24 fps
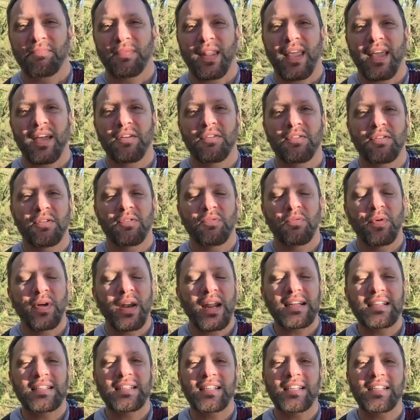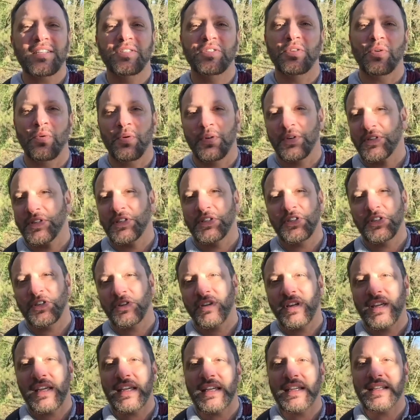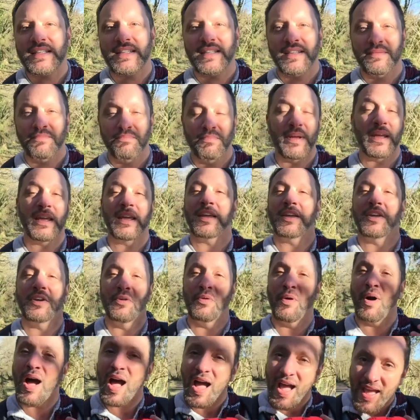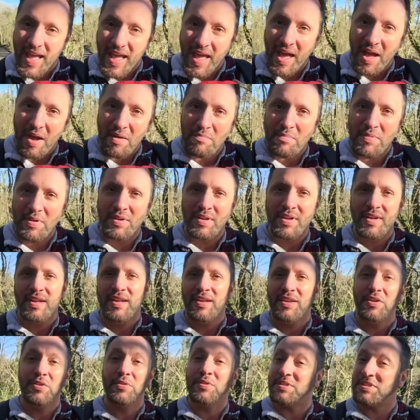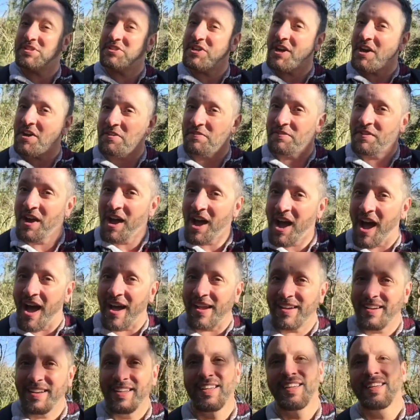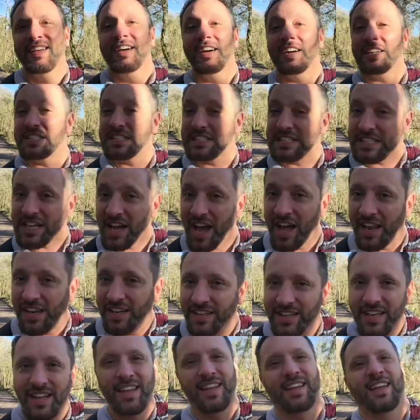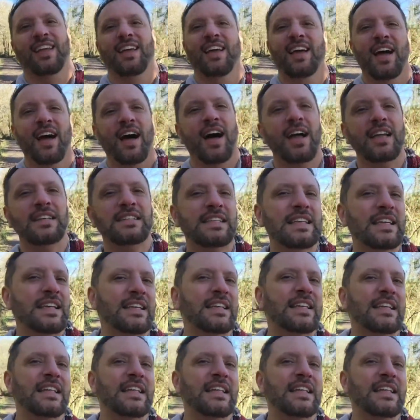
And when I see doors and trees, being who I am, who is a child of God, a son, I tend to